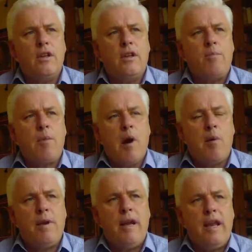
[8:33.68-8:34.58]
the
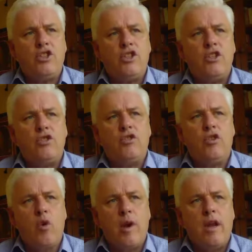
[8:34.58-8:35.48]
population is
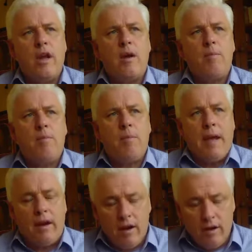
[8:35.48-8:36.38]
growing
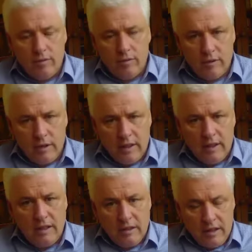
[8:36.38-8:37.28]
bigger, in
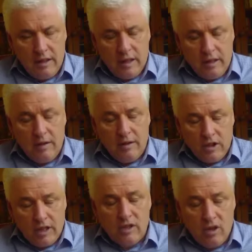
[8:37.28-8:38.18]
the
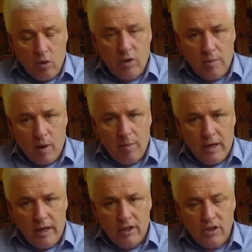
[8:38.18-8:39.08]
sense of the older
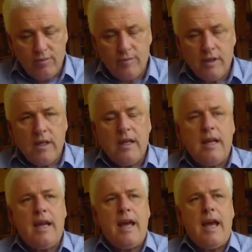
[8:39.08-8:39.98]
population.
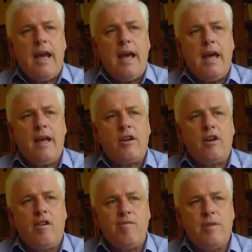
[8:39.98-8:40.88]

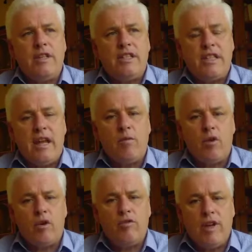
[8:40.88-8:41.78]
Government is saying we're
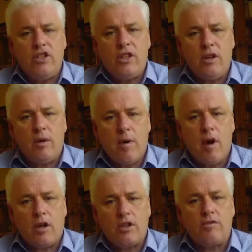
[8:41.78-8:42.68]
going to reach into our
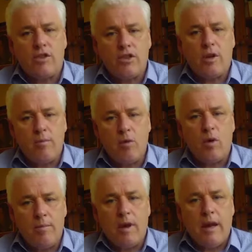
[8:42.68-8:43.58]
pockets for some
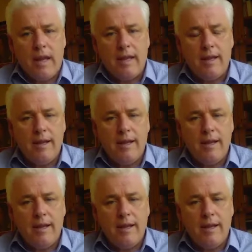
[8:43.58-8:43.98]
more money,